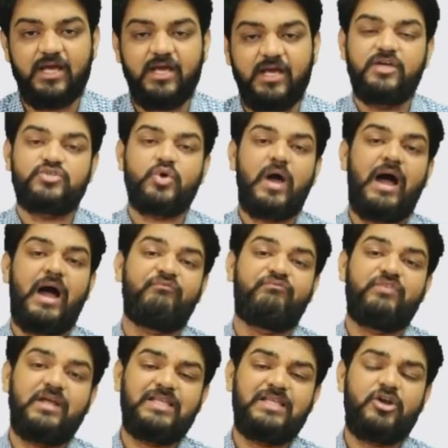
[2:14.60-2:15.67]
So
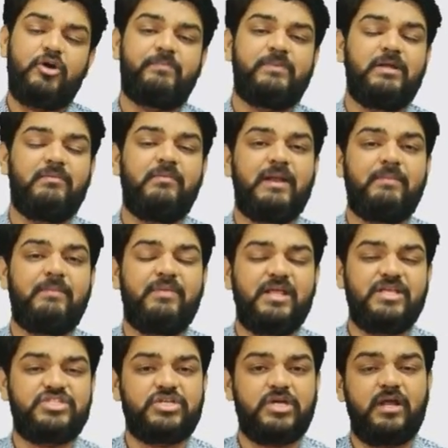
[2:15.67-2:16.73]
after that optimum
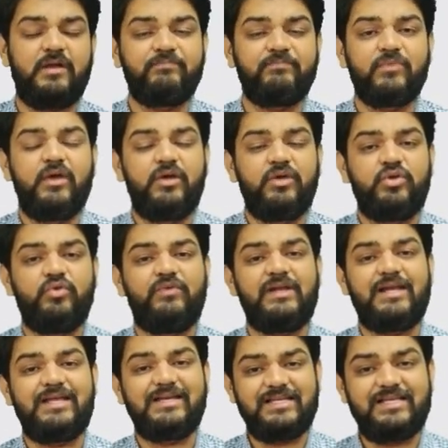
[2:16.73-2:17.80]
temperature, you will
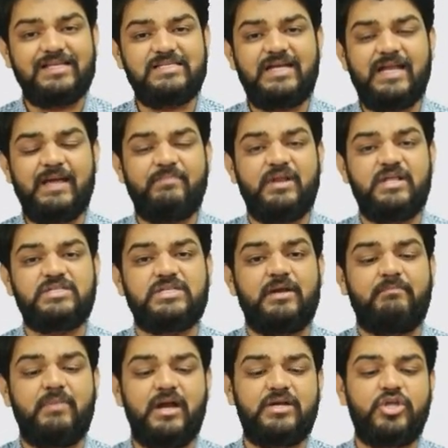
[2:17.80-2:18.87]
increase the temperature,
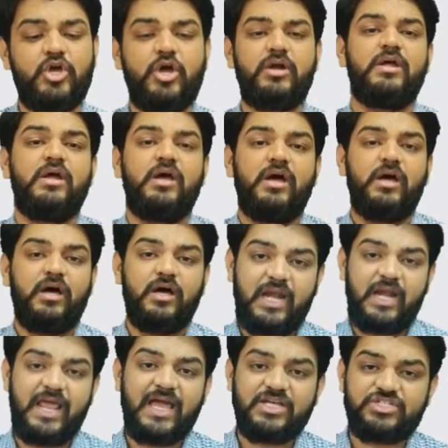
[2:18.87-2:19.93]
but your
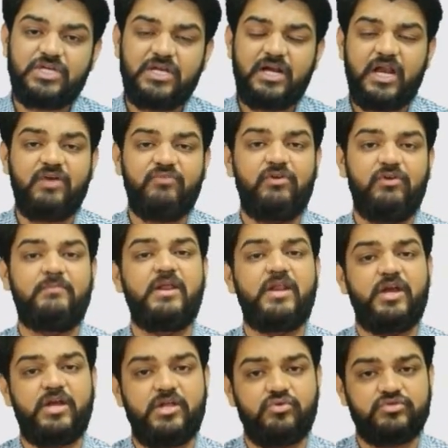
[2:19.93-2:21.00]
reaction rate will be
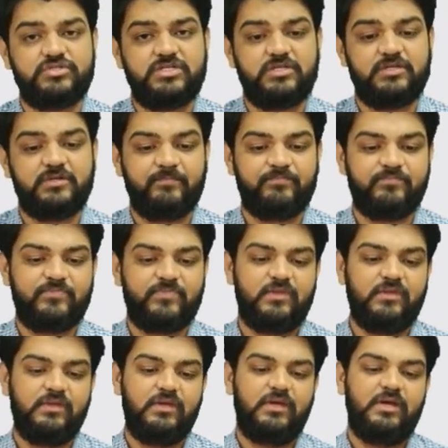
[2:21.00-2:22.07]
reduced.
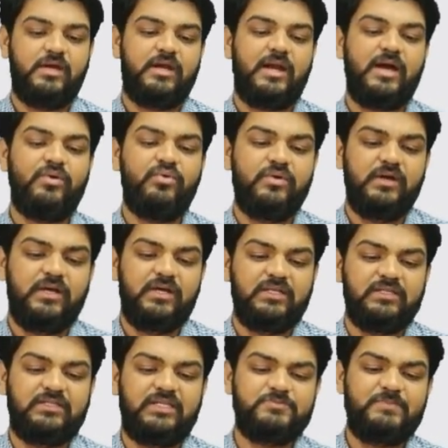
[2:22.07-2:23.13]
Now,
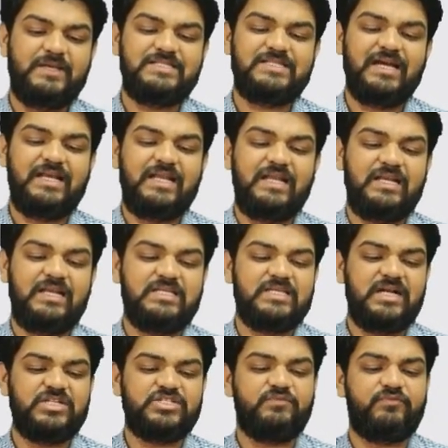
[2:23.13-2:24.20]
this basically
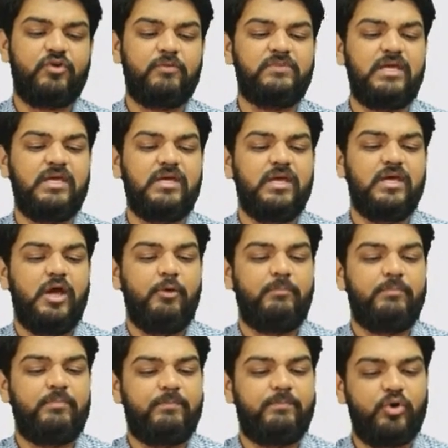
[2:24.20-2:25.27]
results from the
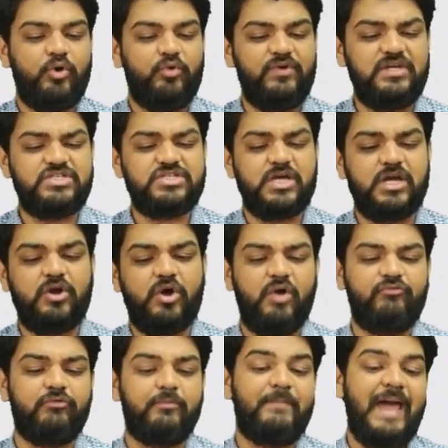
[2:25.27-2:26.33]
provision
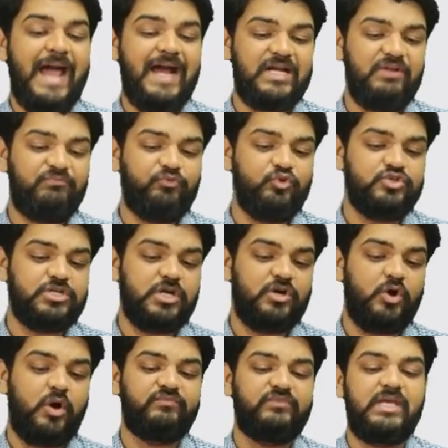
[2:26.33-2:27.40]
of back diffusion
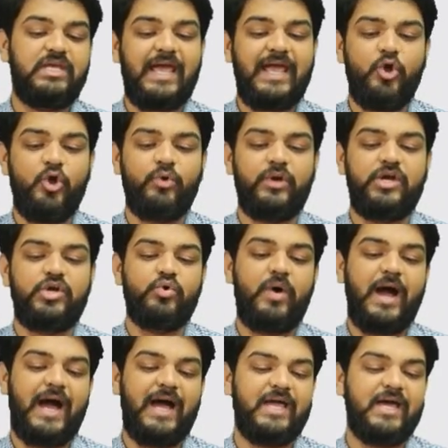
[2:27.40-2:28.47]
of the NO into
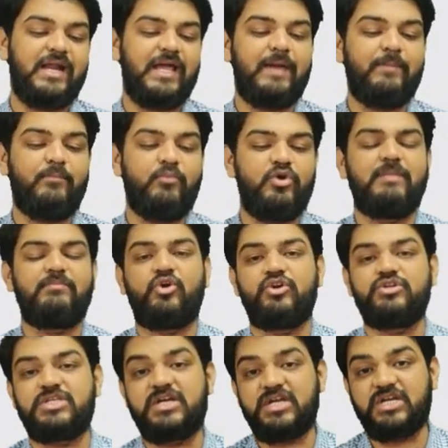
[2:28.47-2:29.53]
higher ammonium
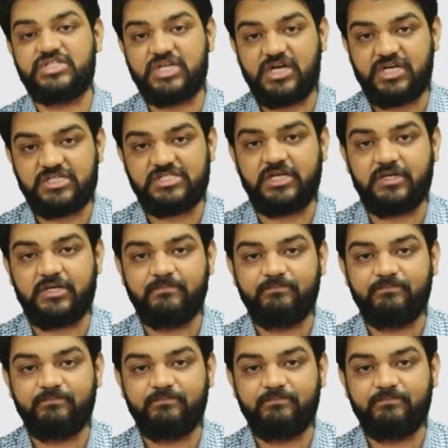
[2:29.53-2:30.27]
concentration region.